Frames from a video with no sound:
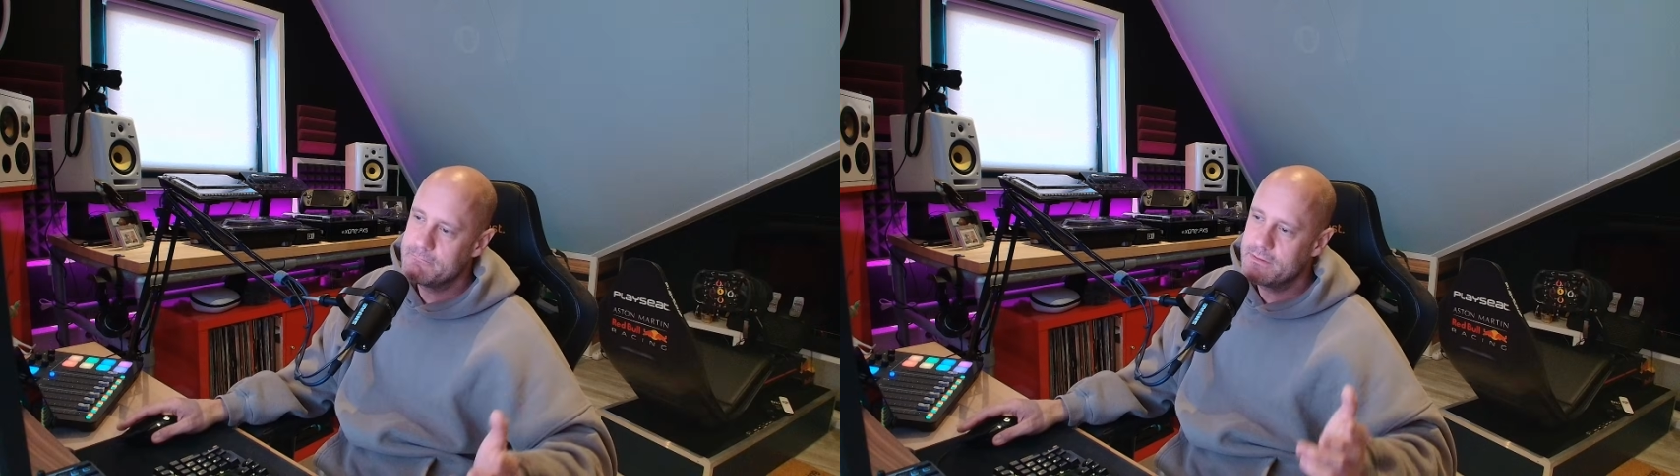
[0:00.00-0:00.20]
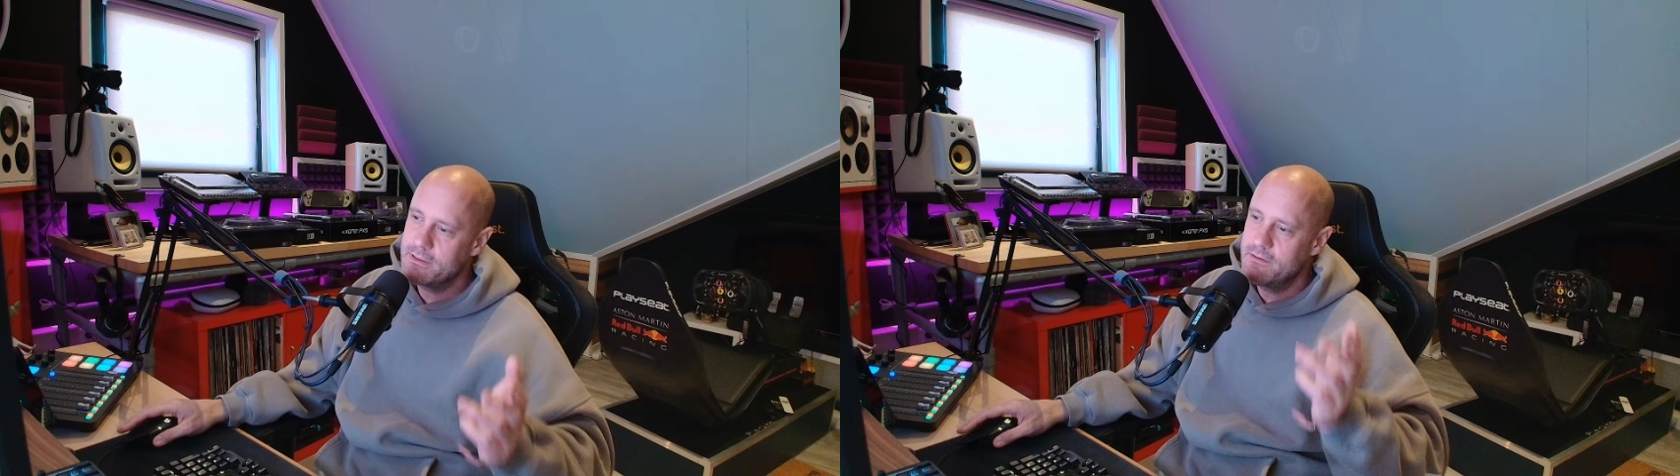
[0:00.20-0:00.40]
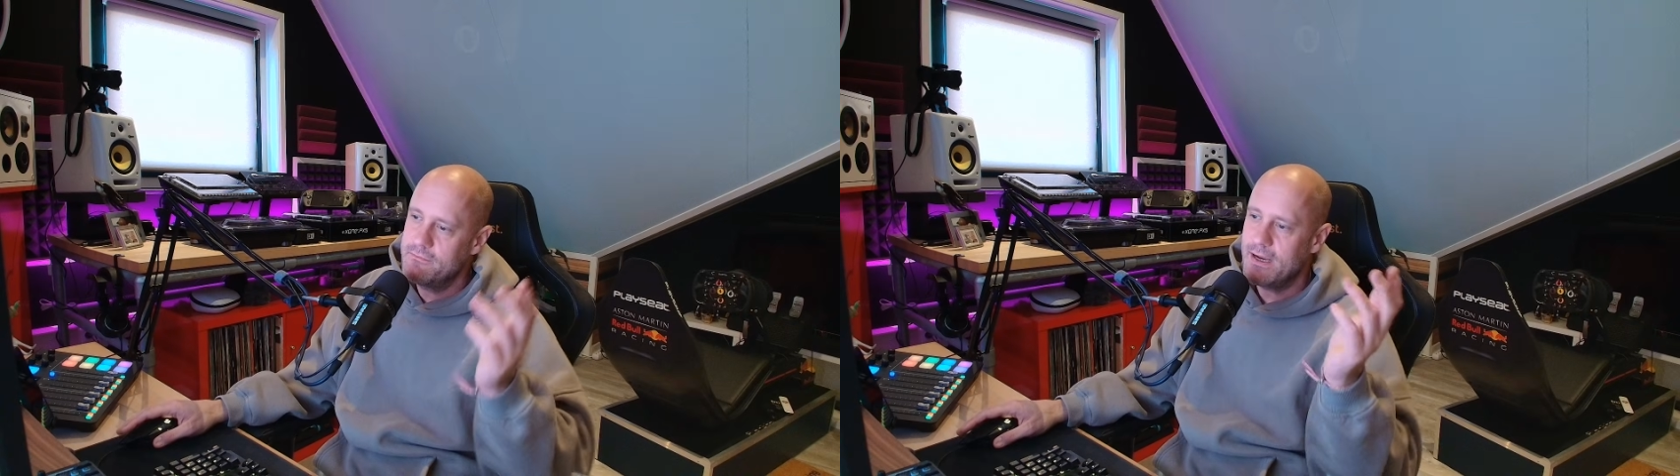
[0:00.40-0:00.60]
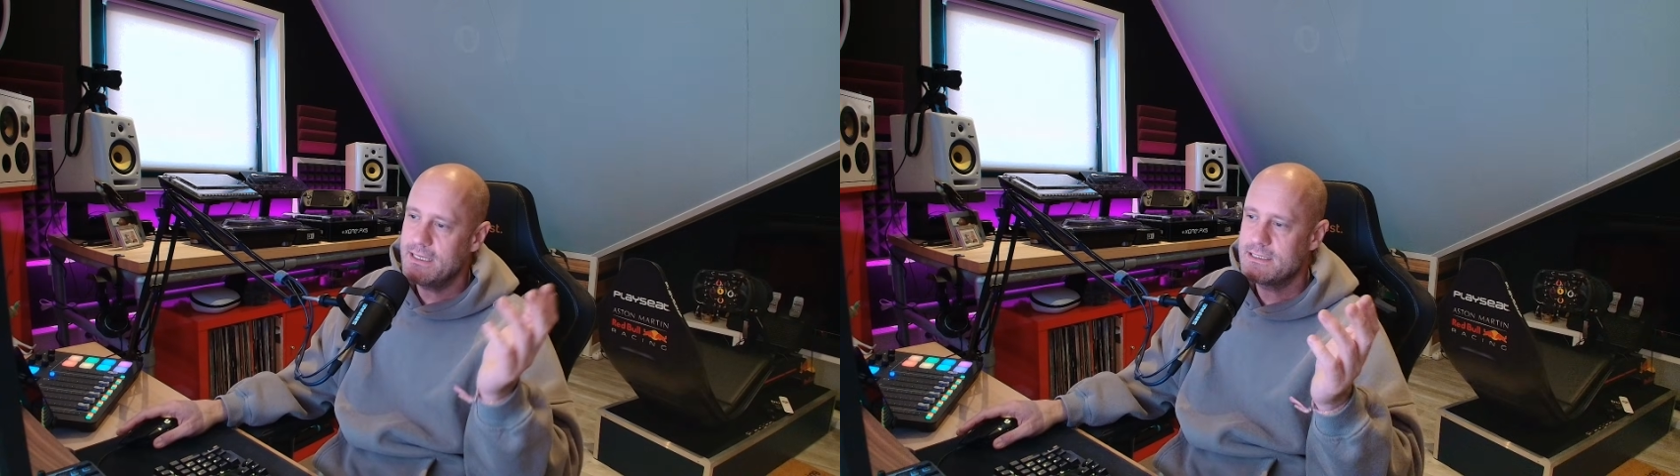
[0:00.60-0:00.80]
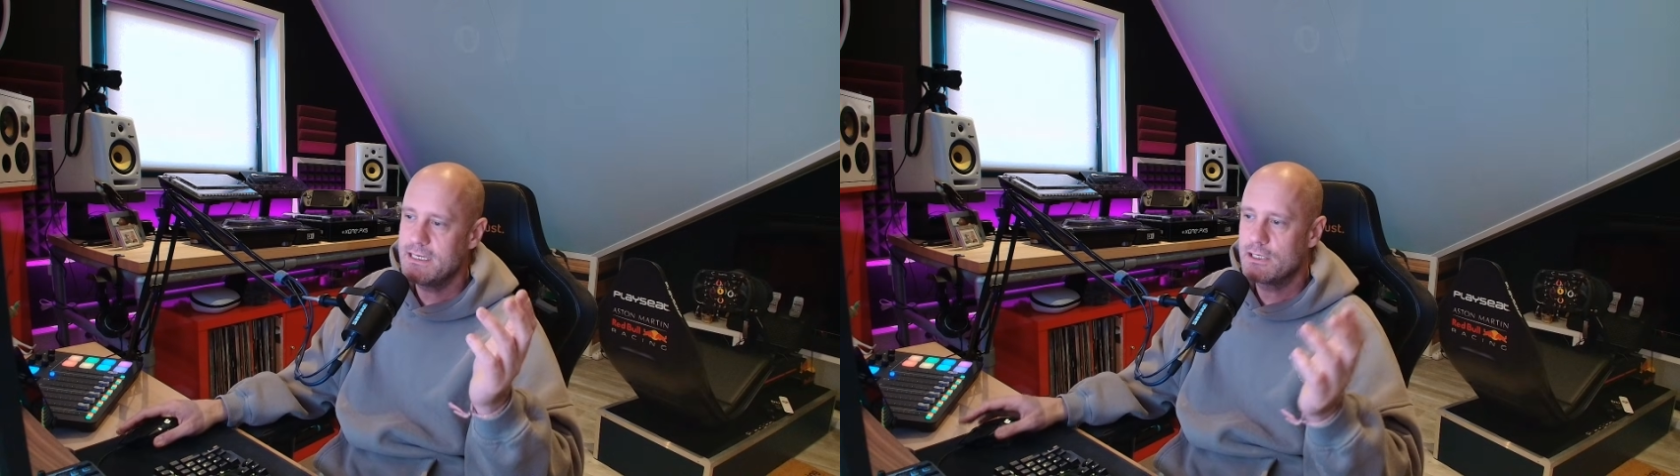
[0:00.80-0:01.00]
The
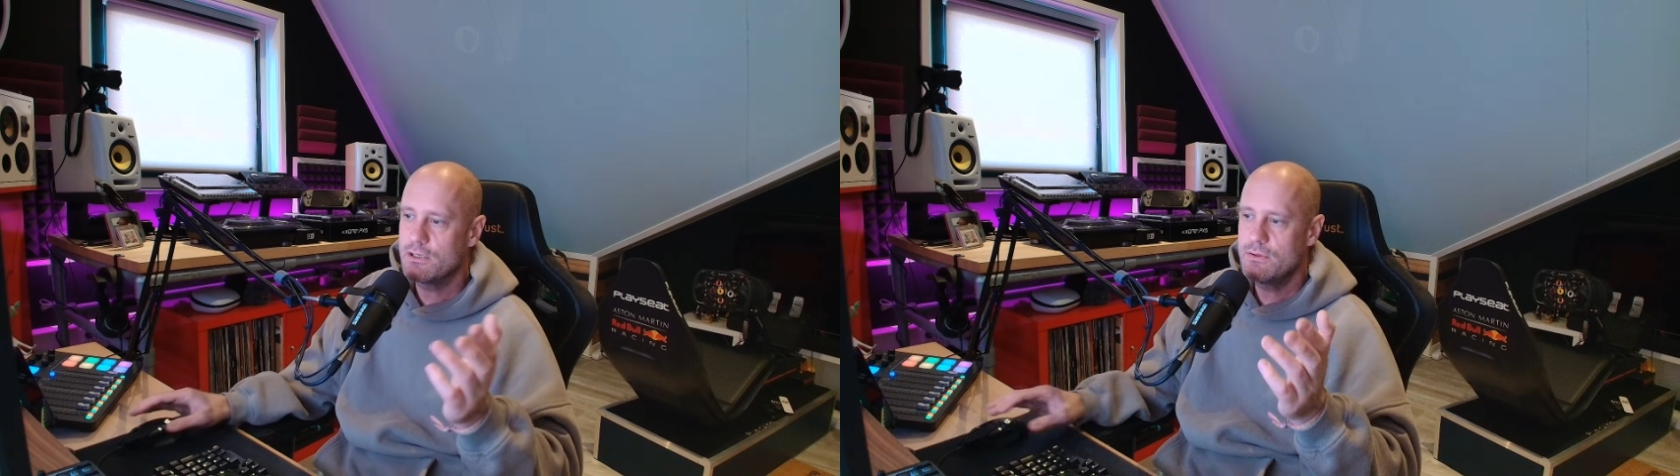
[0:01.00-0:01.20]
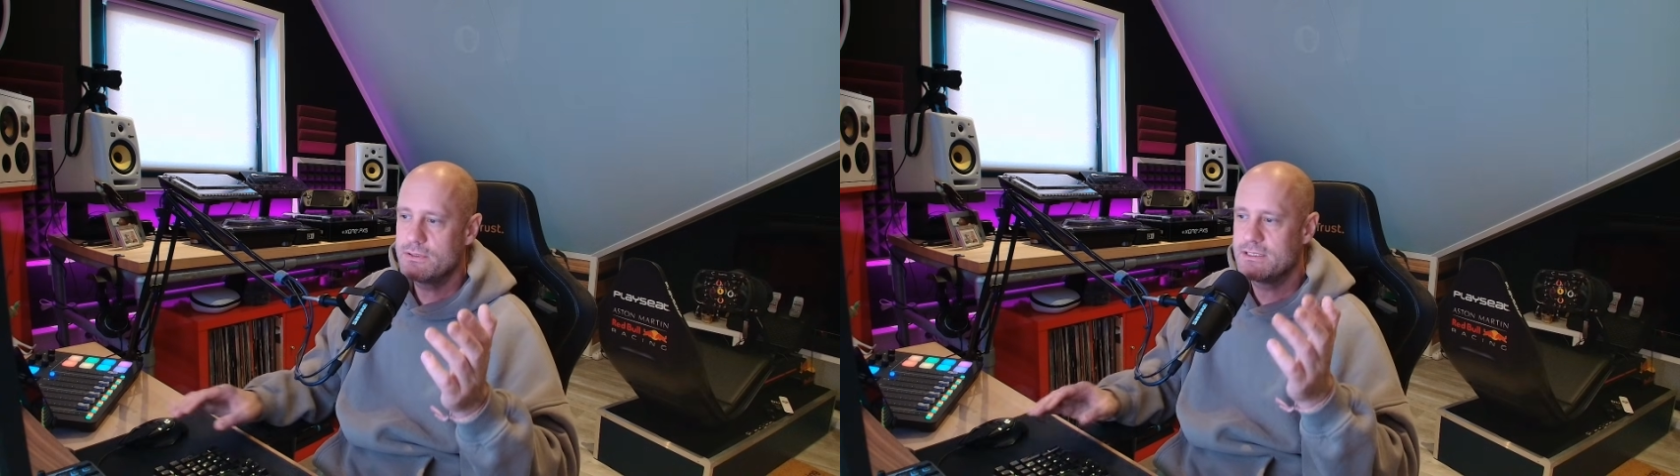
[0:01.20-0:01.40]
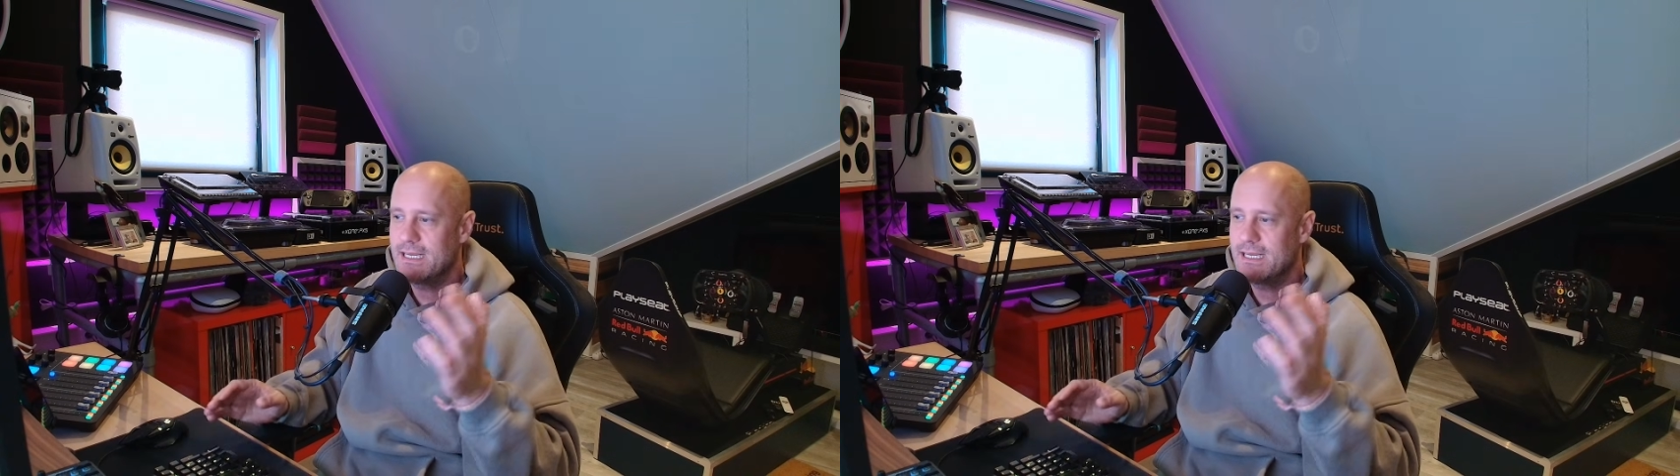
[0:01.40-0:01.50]
device includes